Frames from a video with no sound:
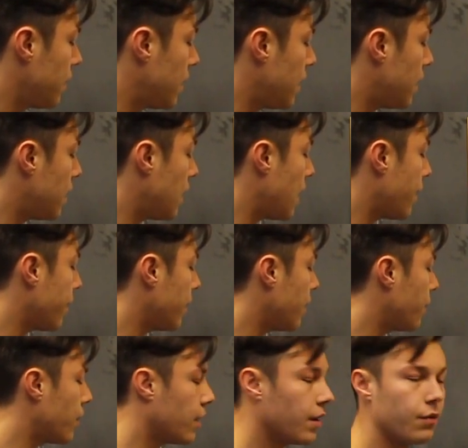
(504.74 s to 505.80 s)
in an area
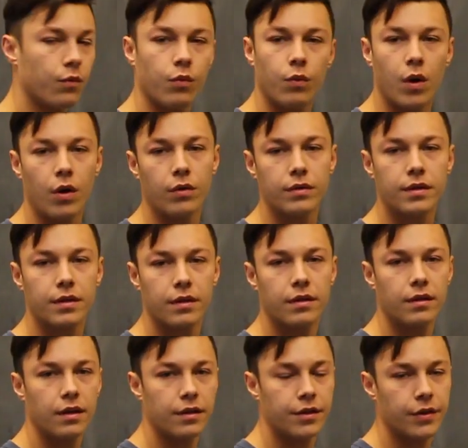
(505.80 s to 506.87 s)
where it won't
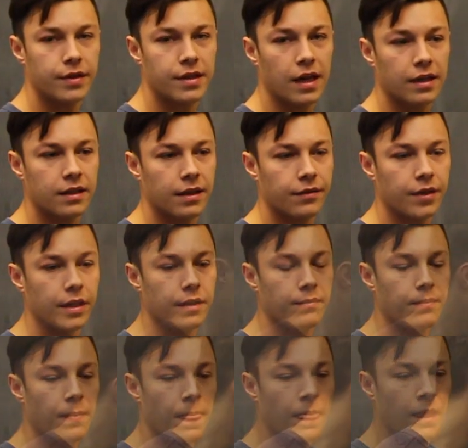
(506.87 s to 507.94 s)
do its activity.
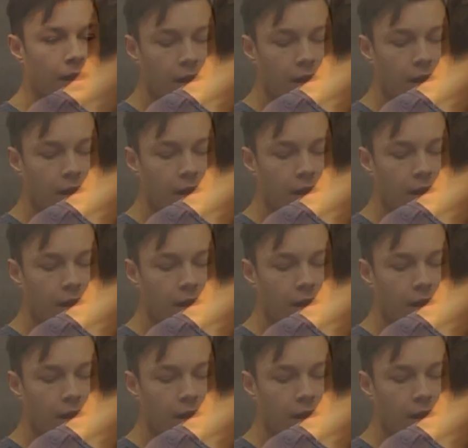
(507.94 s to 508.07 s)
And